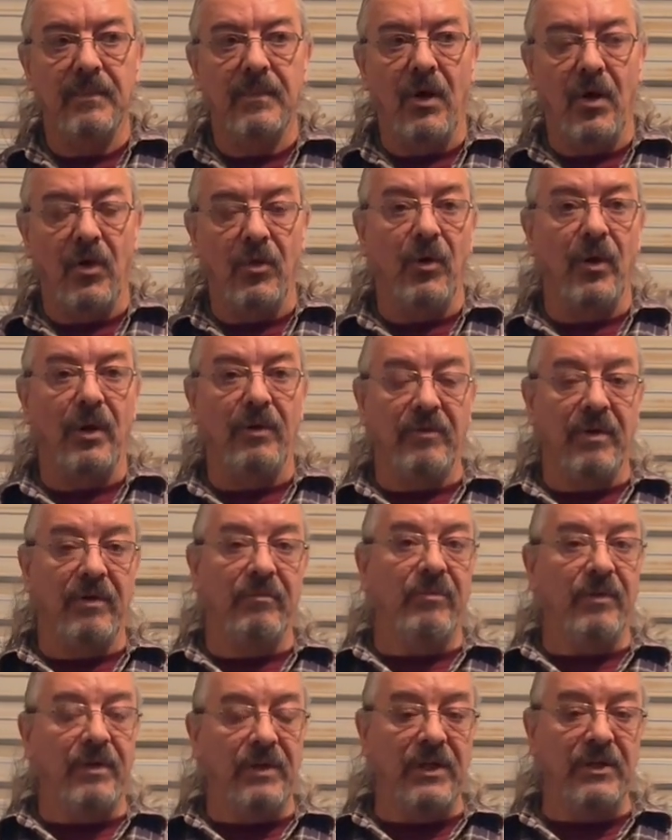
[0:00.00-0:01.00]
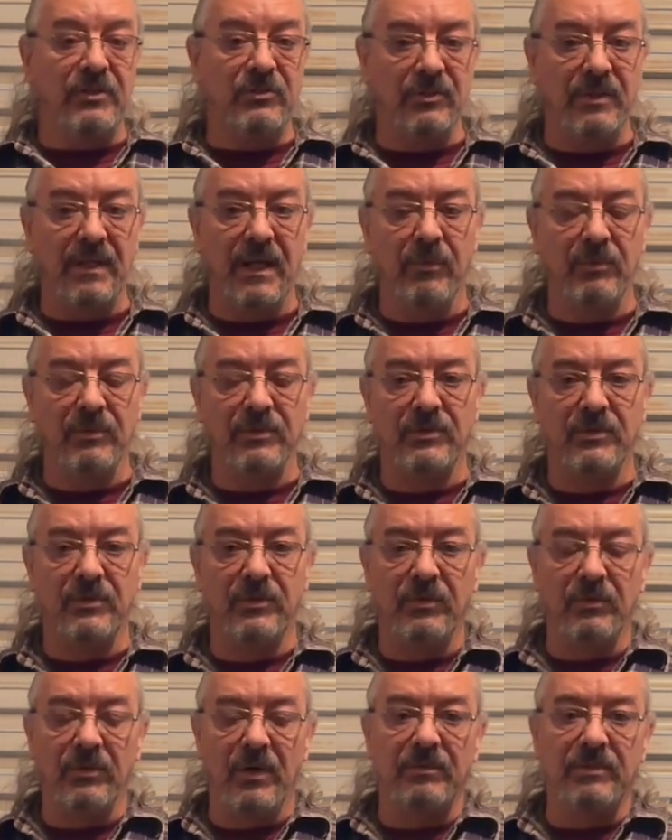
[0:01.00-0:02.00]
Although initially I was
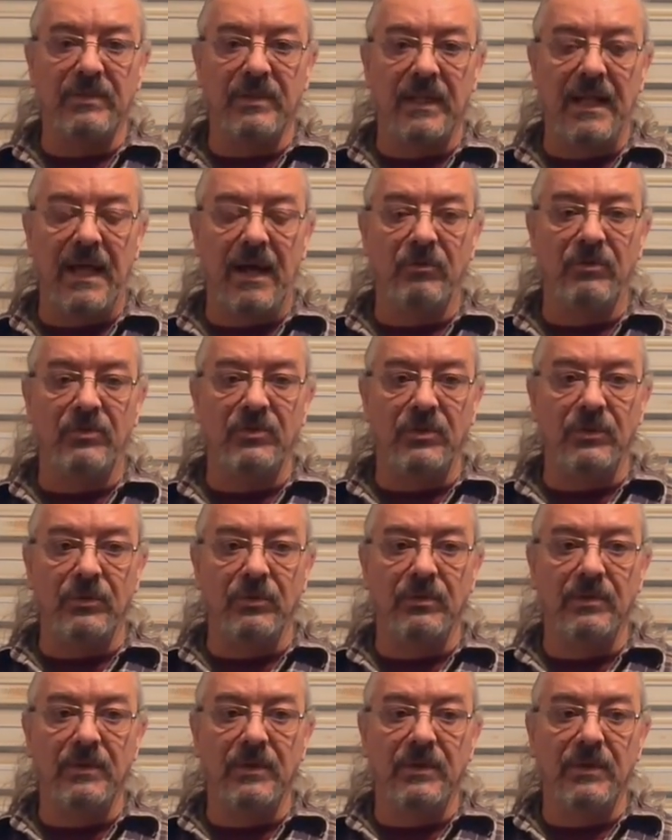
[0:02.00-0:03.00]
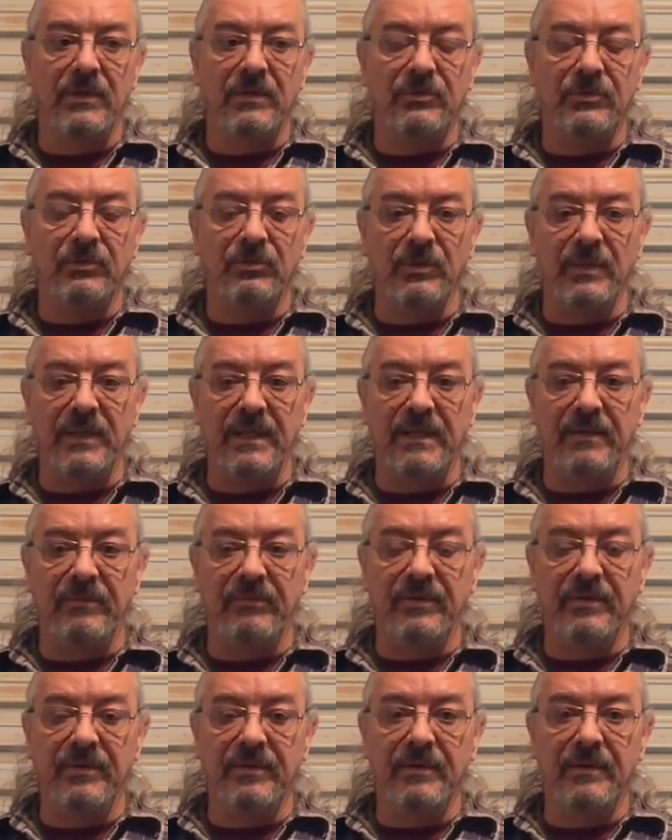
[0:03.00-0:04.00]
allowed to
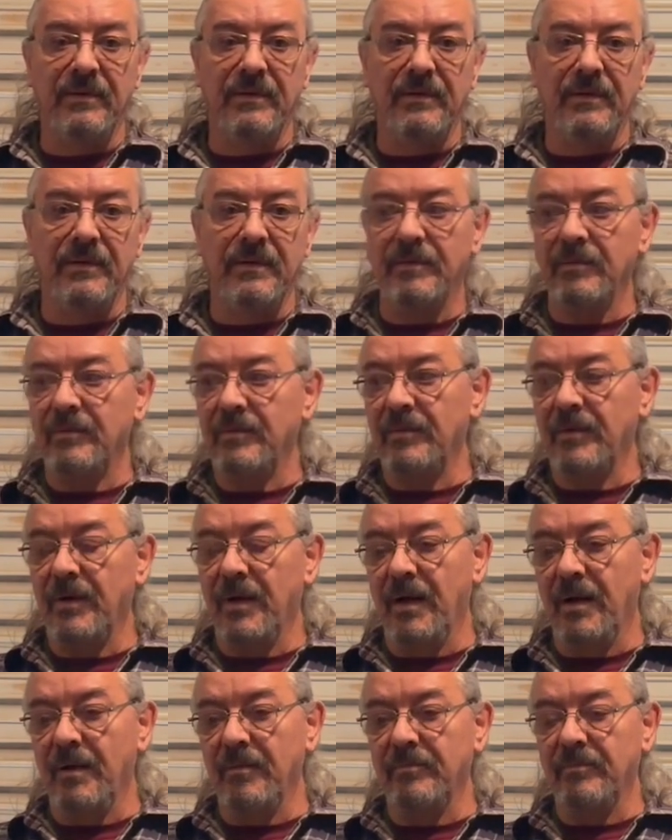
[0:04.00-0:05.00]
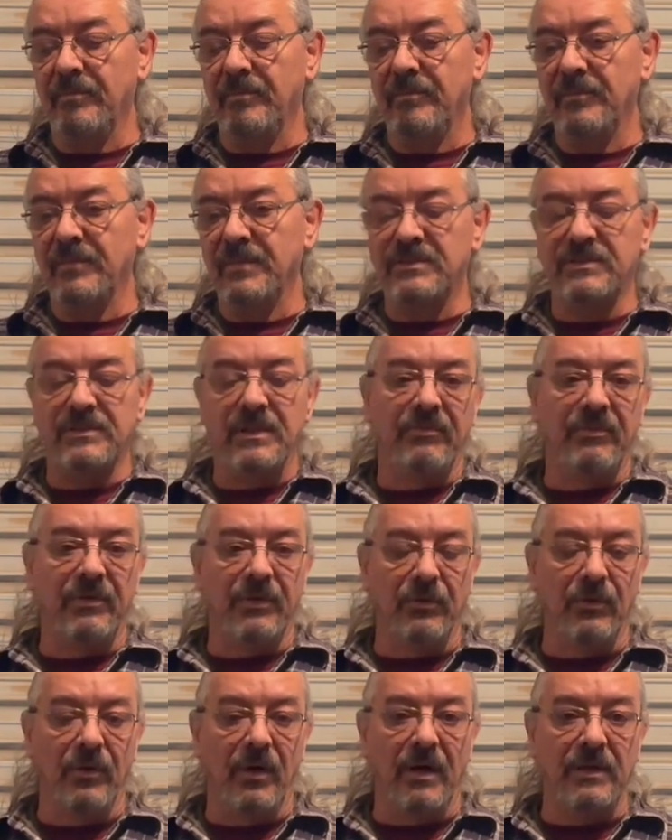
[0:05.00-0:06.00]
leave the stuff in
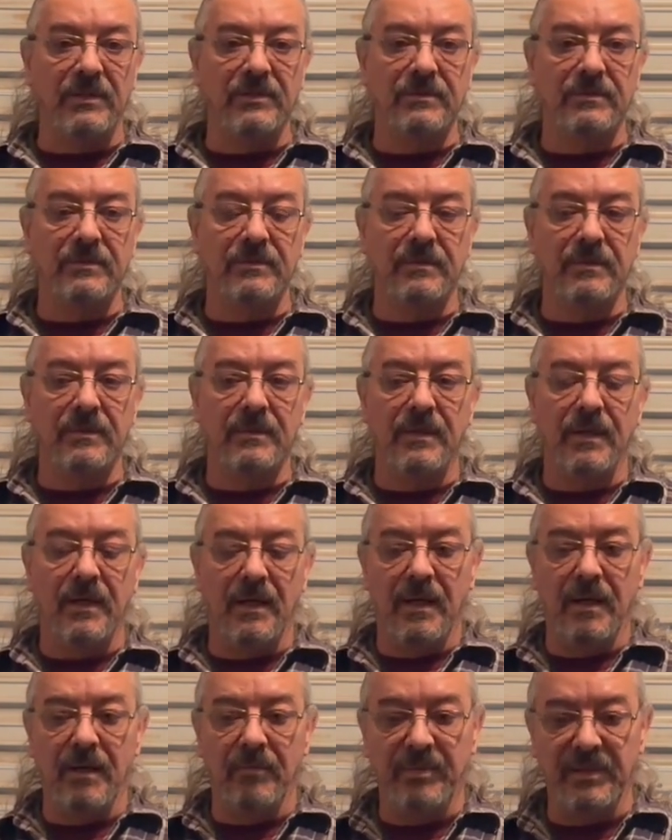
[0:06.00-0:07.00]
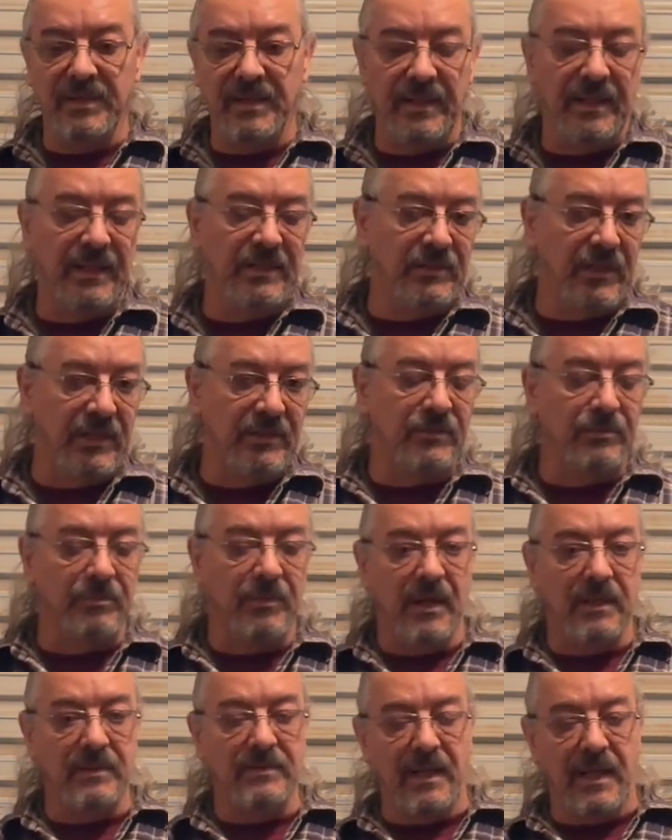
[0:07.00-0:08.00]
the garage. But then they changed their
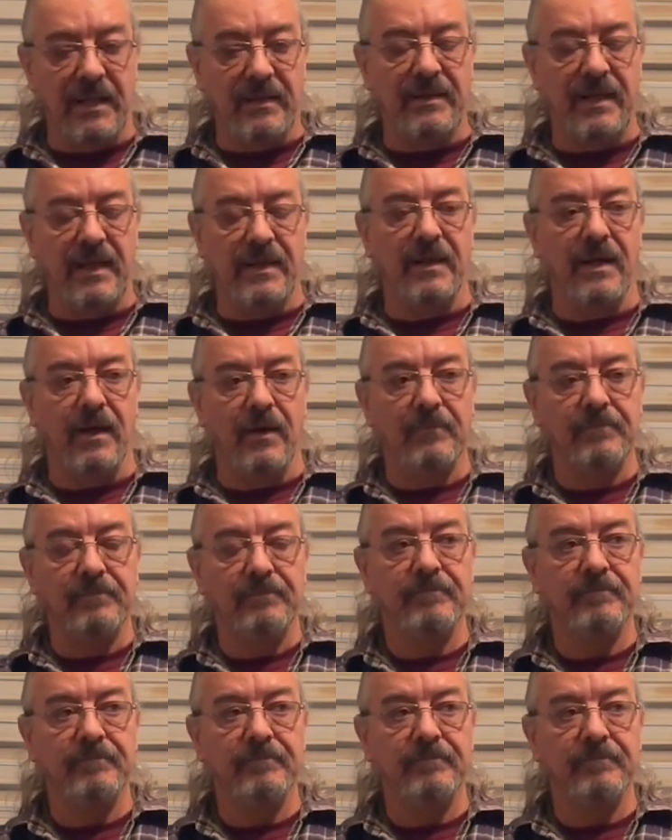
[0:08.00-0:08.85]
minds, had to take it out.